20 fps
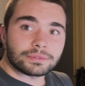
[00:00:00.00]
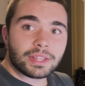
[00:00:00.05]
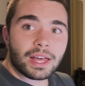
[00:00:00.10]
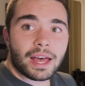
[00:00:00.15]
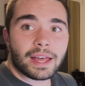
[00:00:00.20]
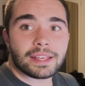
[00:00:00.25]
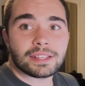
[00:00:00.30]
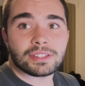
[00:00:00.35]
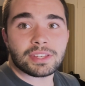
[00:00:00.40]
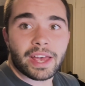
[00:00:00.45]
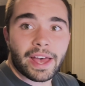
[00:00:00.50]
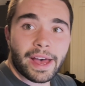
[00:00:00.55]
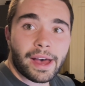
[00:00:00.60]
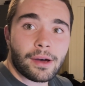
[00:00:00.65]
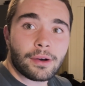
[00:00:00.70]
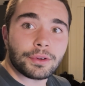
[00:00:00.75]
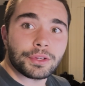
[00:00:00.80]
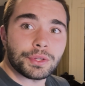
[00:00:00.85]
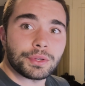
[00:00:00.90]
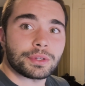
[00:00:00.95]
that is
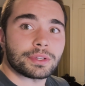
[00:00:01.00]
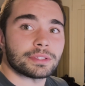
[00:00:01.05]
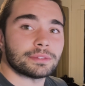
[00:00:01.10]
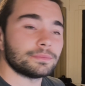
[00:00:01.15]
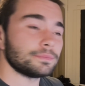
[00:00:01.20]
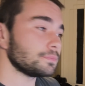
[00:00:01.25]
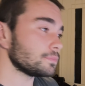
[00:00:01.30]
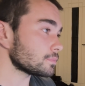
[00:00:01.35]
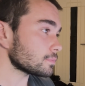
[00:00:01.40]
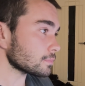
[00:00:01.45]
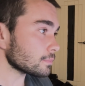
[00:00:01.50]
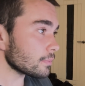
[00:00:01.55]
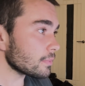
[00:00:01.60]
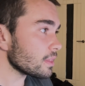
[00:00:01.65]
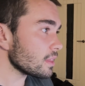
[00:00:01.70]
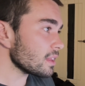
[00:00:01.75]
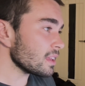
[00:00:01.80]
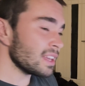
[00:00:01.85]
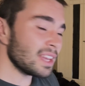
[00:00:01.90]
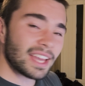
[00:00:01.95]
how you can
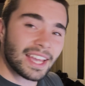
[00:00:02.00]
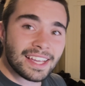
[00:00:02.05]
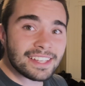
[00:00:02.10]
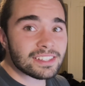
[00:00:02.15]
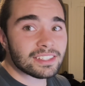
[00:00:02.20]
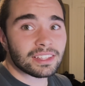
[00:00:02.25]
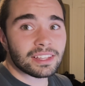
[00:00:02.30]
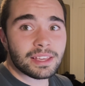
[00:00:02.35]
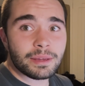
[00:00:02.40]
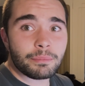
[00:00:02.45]
easily